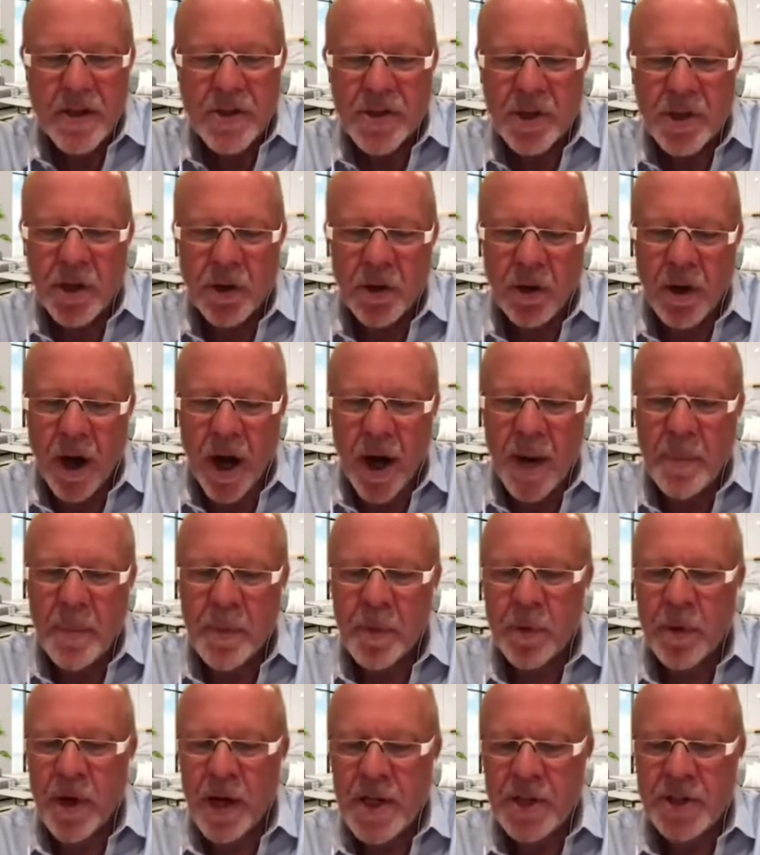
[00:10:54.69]
So
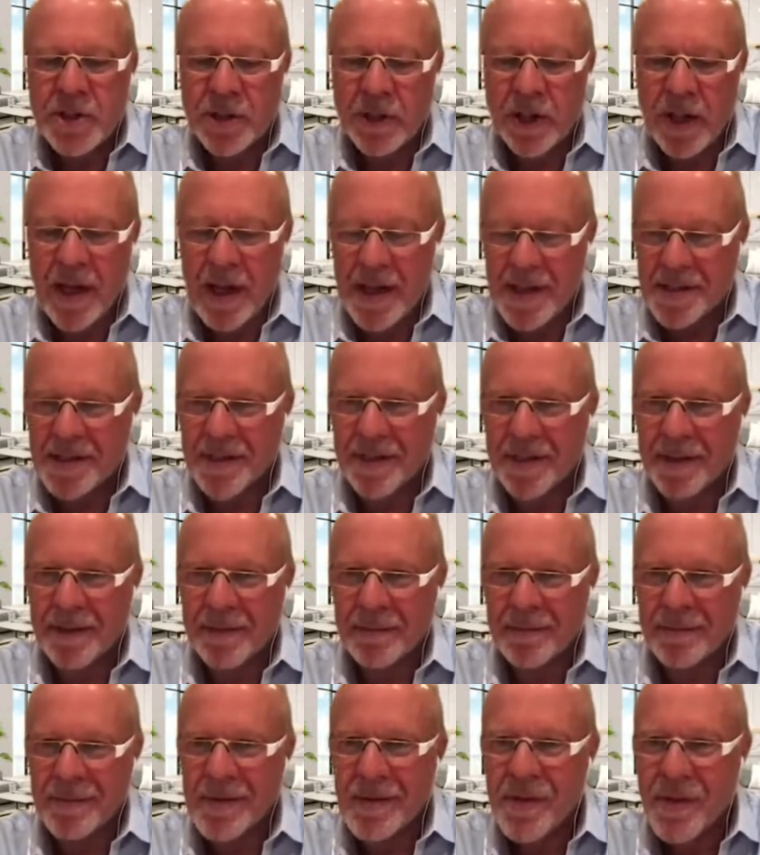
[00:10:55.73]

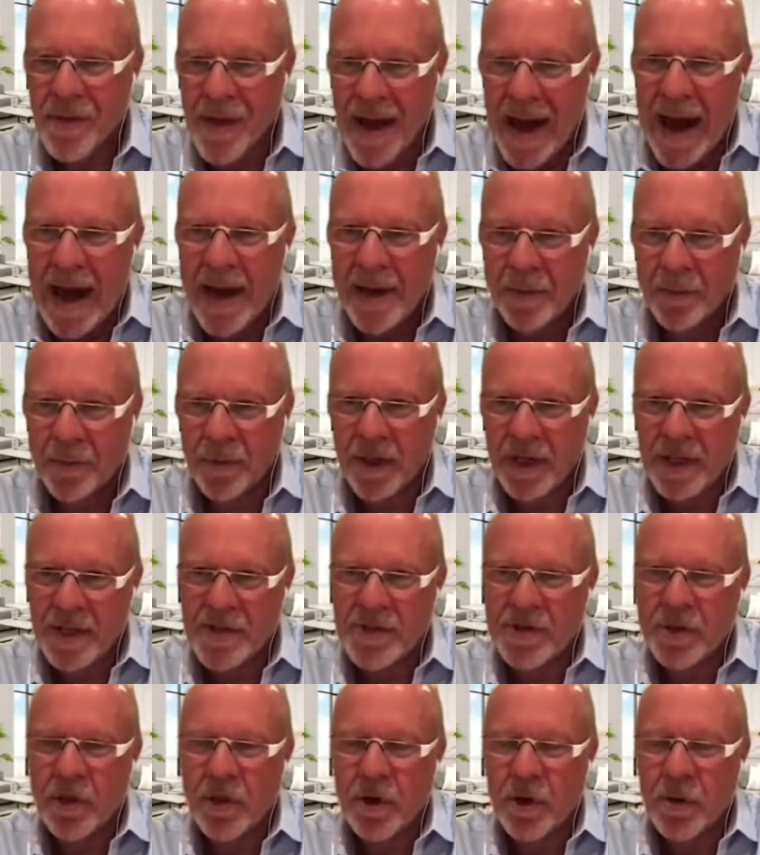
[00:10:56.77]
operationalizing that, right?
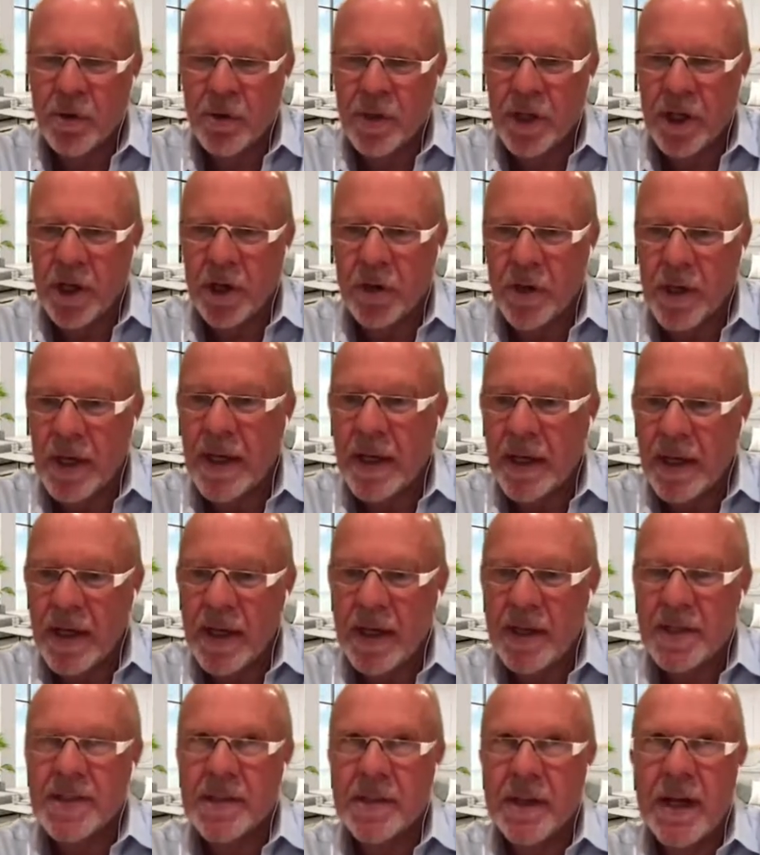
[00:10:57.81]
So, you know, and, and
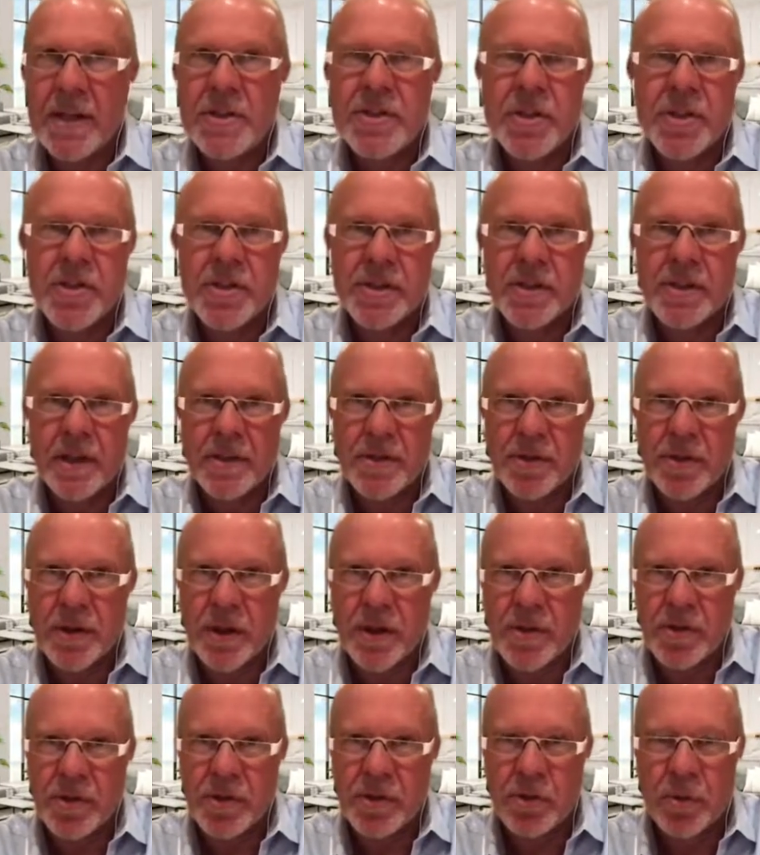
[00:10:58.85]
it's not just as
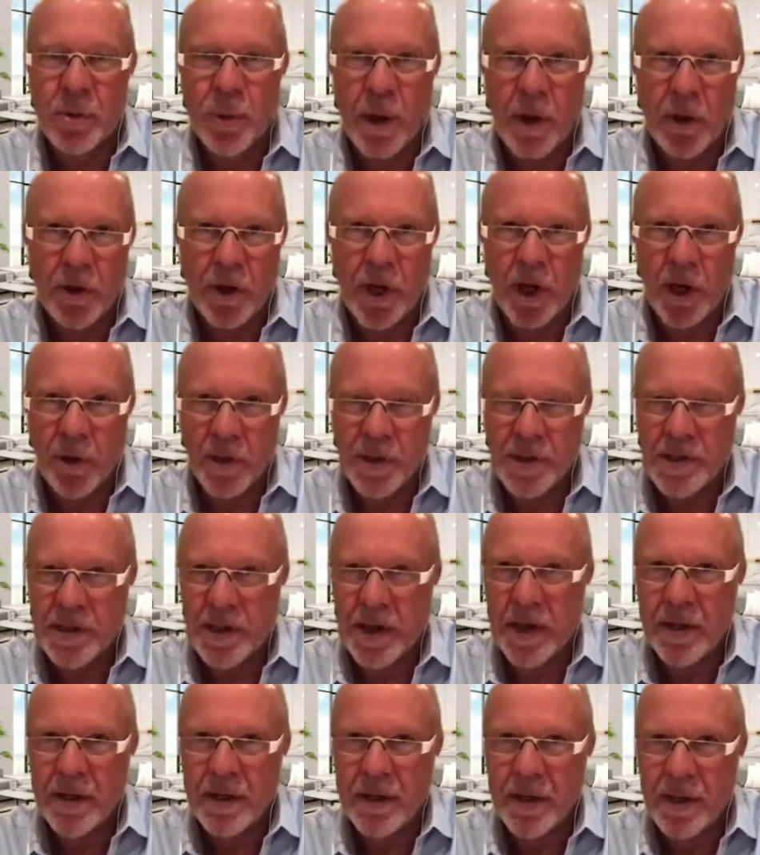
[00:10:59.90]
as you well know, it's
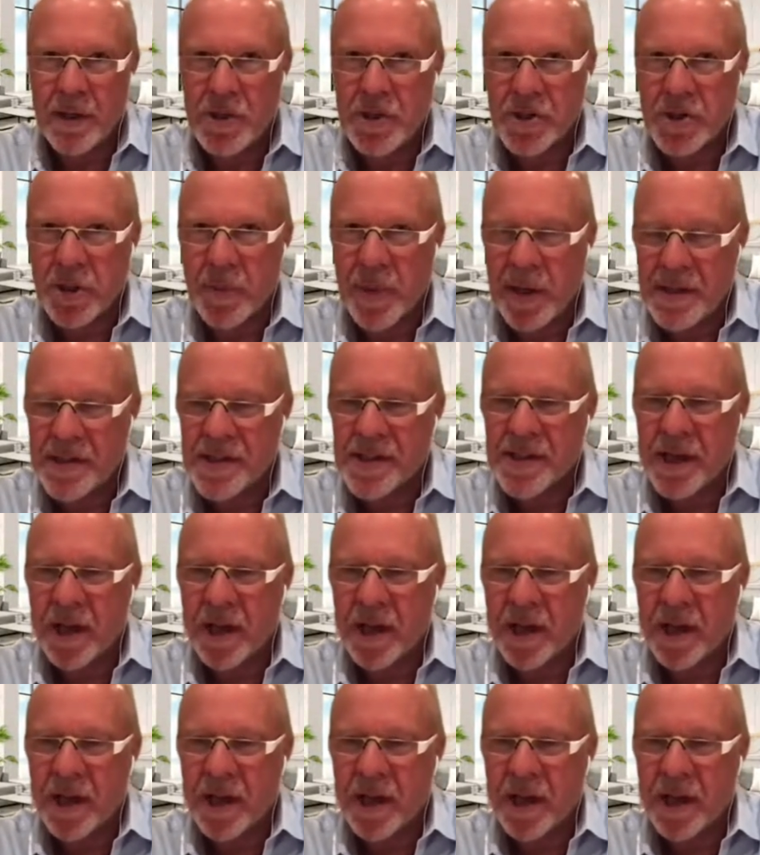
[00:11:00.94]
not just about